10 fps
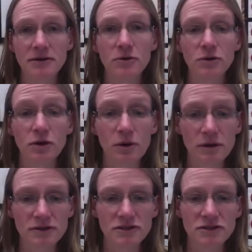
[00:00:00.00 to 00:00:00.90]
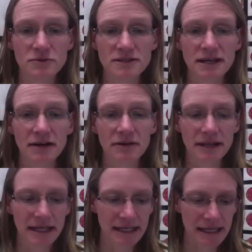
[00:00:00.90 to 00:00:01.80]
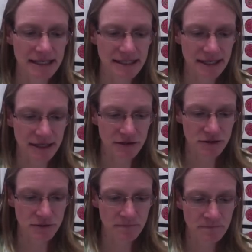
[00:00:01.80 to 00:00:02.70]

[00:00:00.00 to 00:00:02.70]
the whole goal is just to recycle that NADH.